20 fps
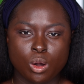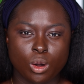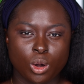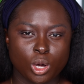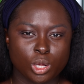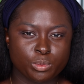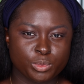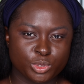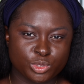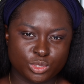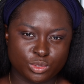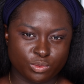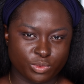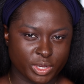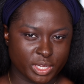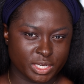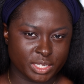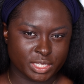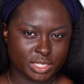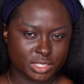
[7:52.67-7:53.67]
almost
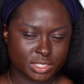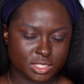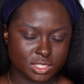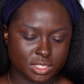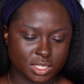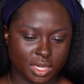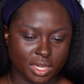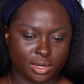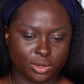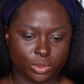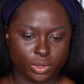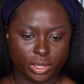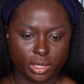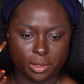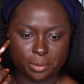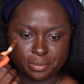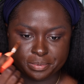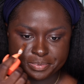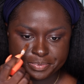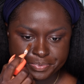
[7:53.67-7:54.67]
radiant side.
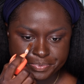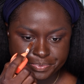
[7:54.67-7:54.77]
Okay,